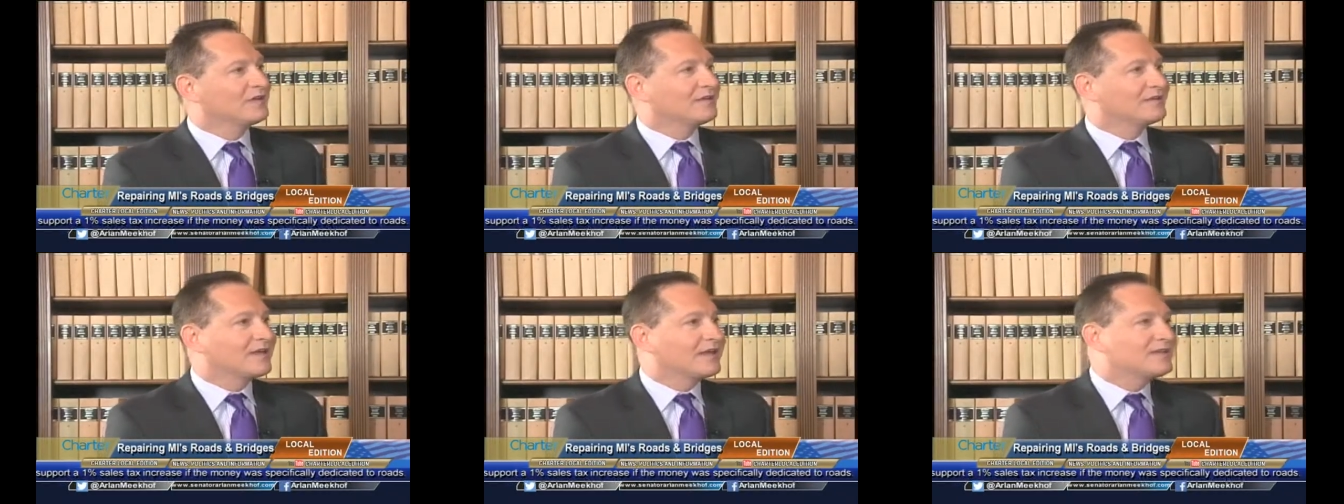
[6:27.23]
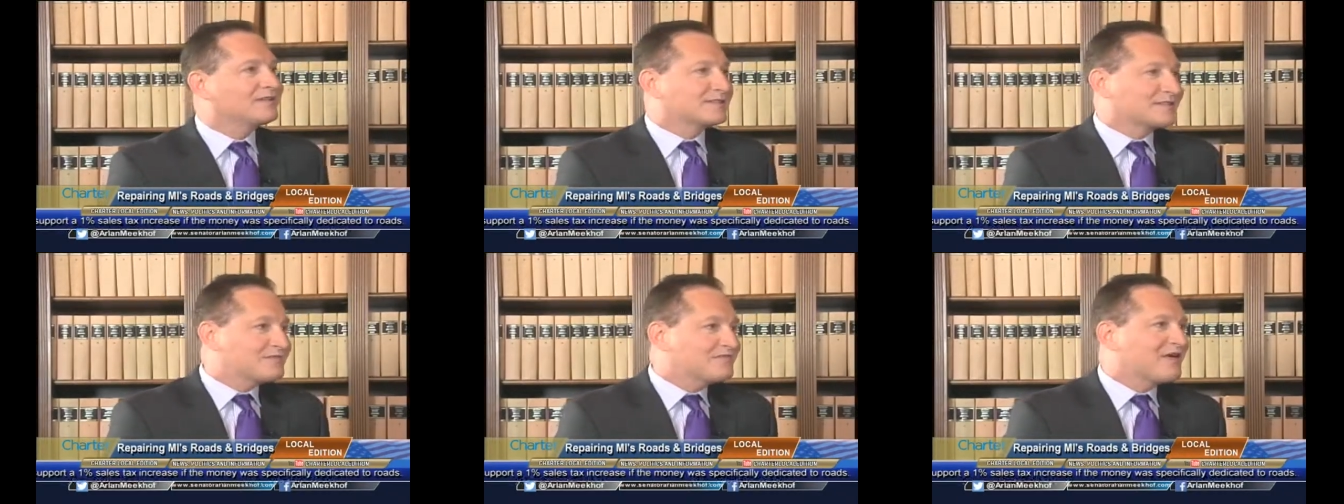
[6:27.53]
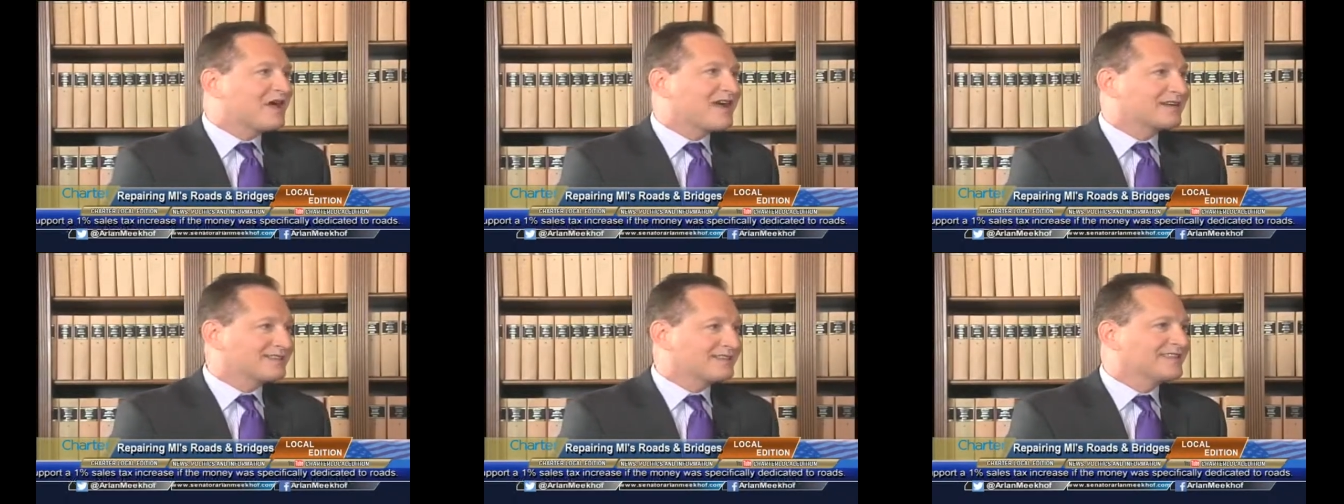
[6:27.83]
that is
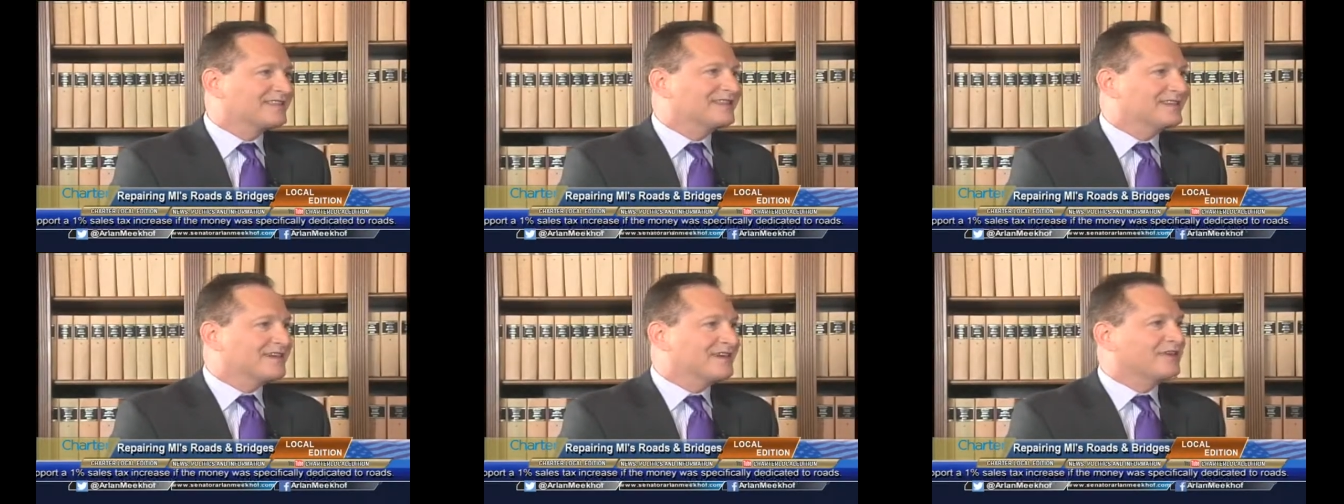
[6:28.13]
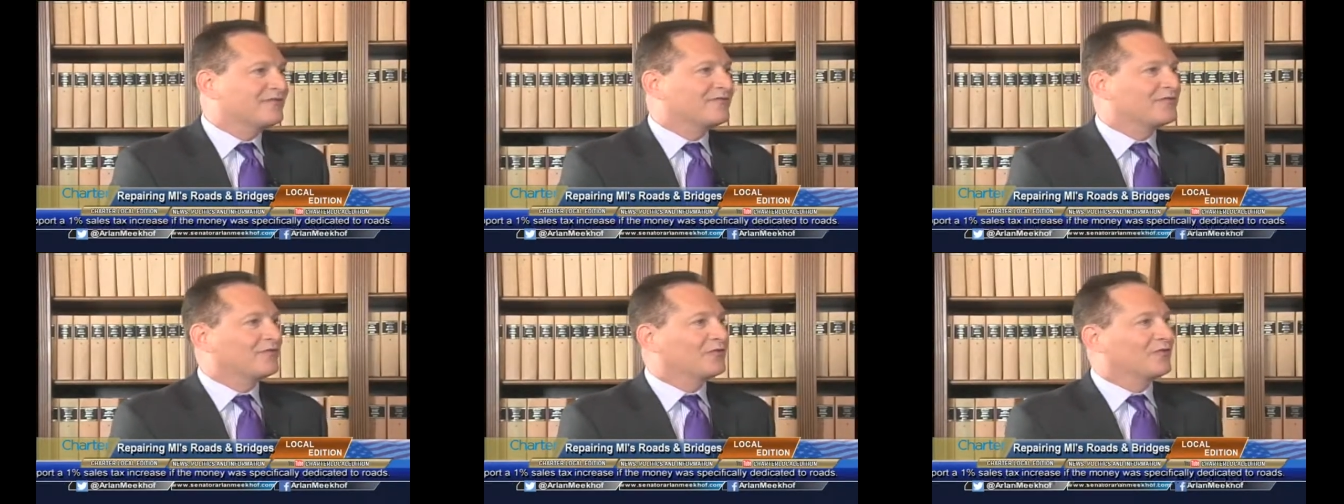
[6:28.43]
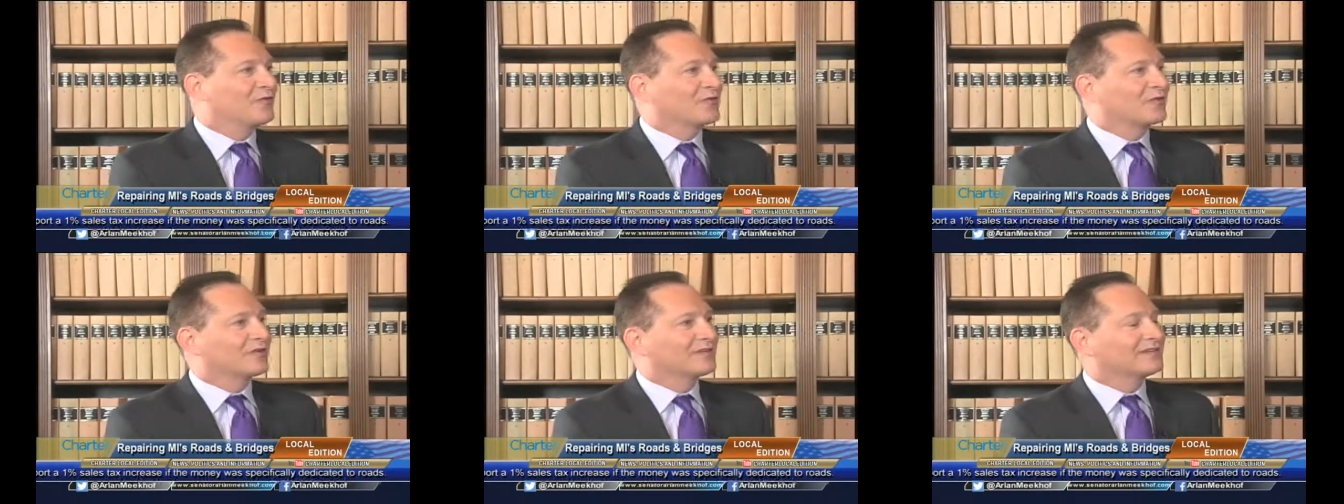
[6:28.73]
impacting the need
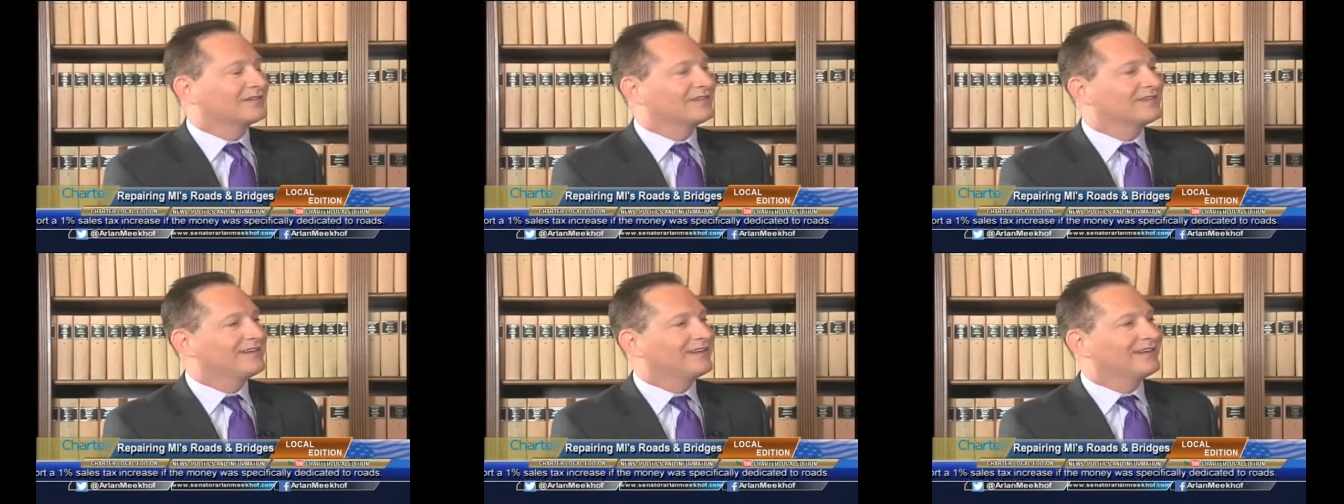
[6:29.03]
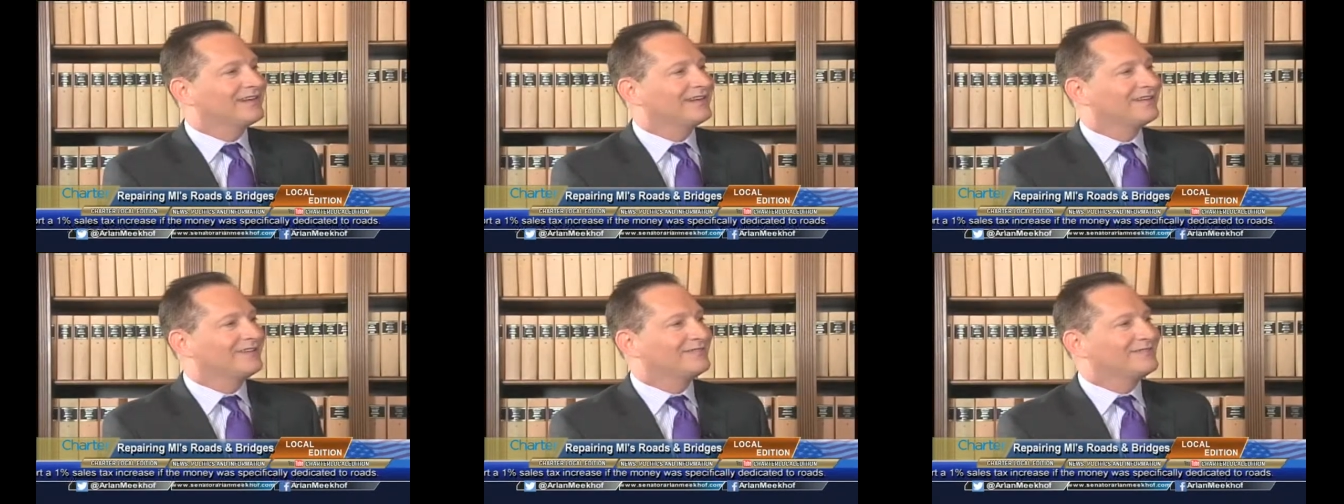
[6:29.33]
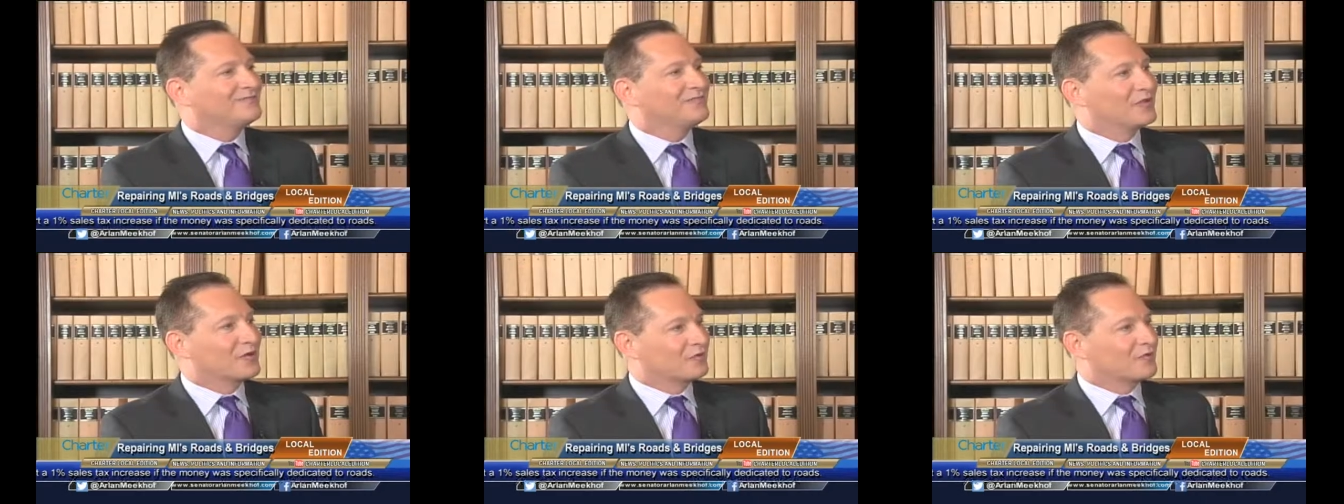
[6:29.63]
for uh, more